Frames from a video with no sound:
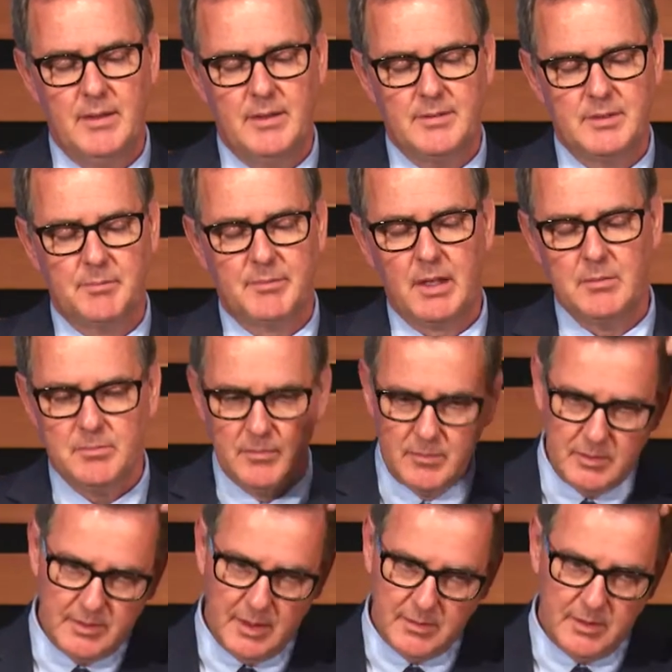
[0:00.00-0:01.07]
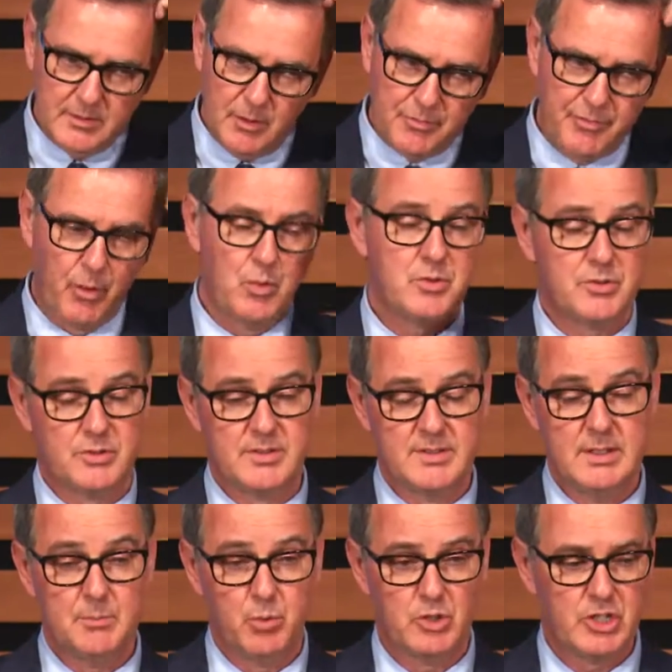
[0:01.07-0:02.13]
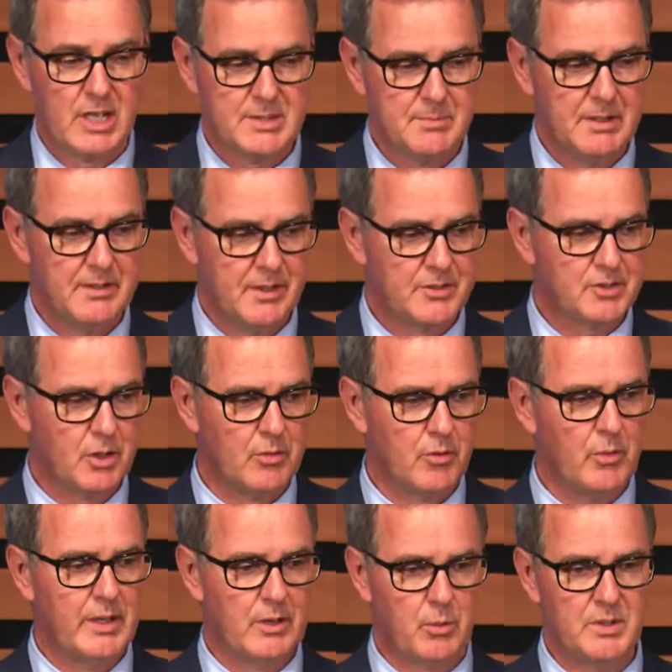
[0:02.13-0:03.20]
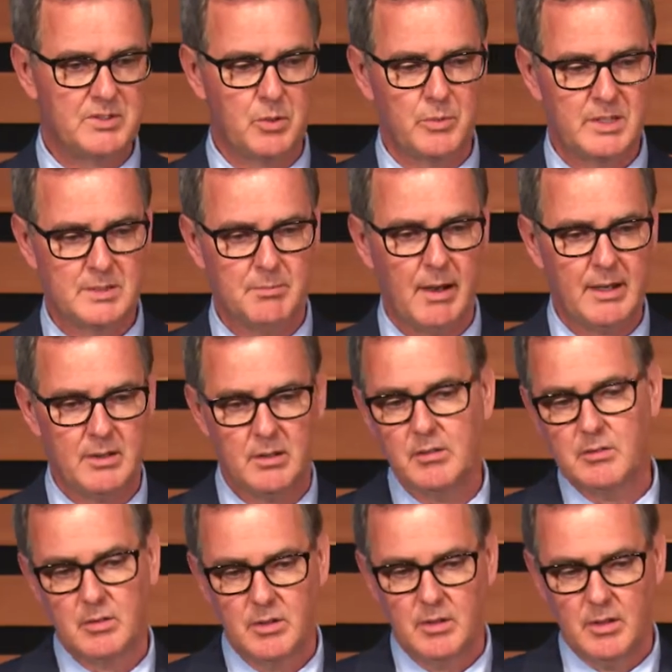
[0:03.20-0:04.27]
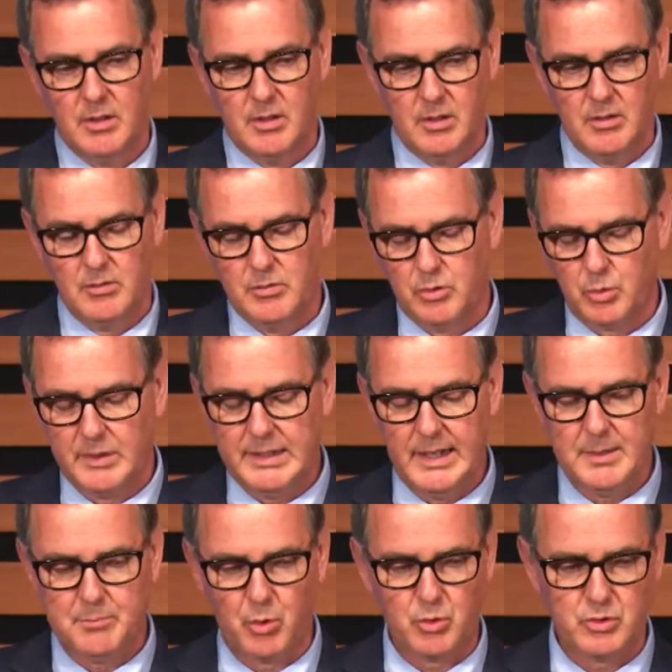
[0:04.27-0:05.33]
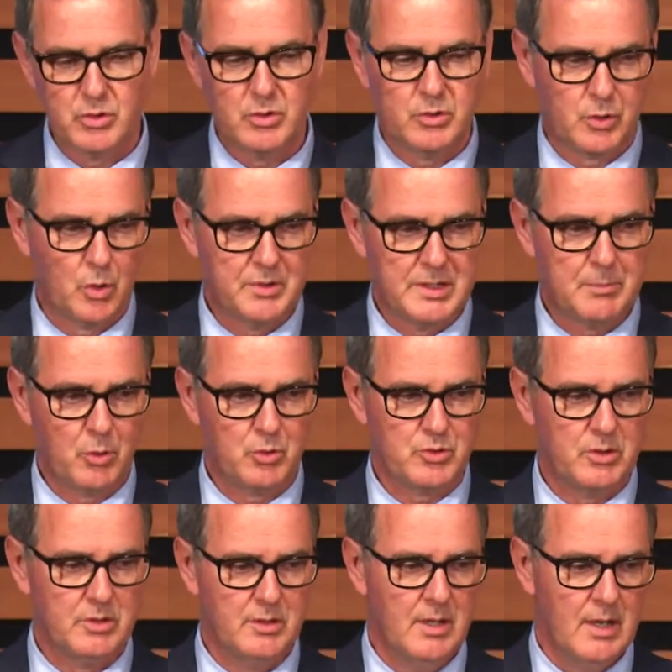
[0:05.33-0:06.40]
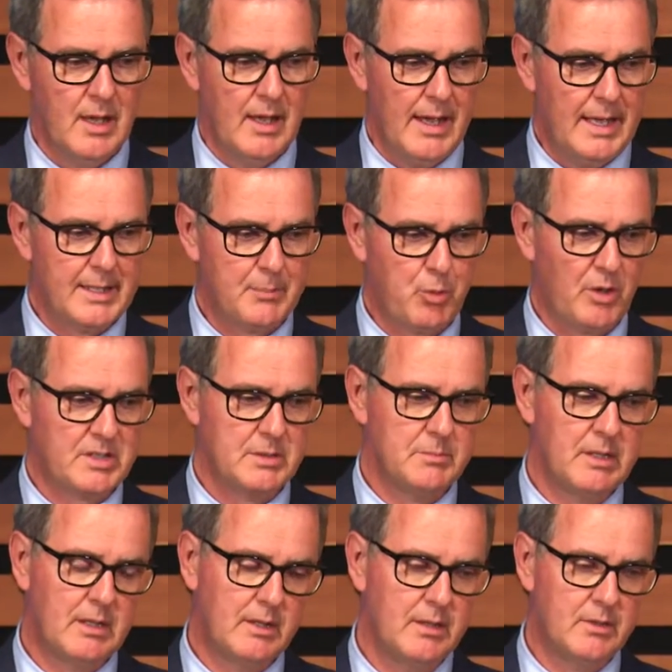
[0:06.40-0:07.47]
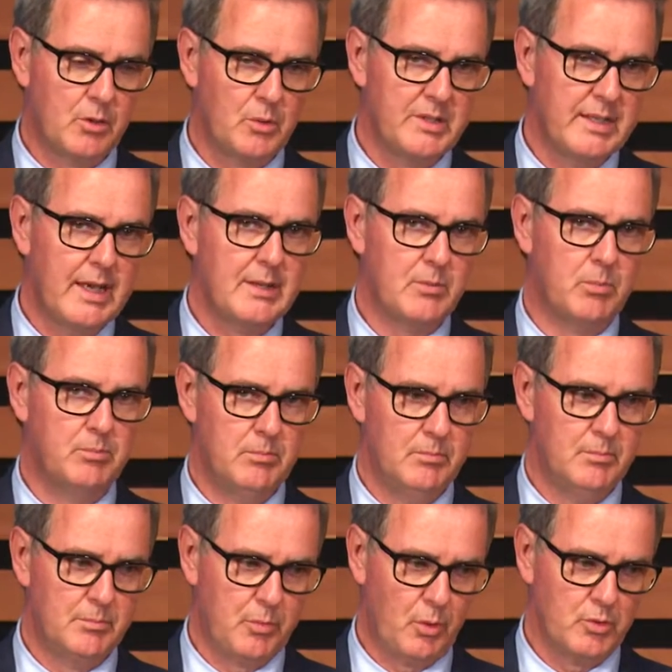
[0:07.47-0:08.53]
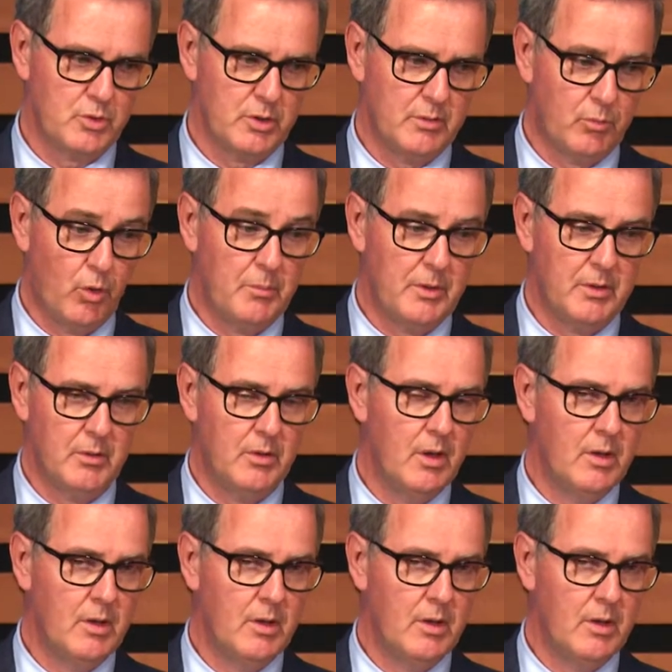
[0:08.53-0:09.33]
sometimes the first SNP which has been discovered increased the risk by 28%, 30%, and approximately 38% of women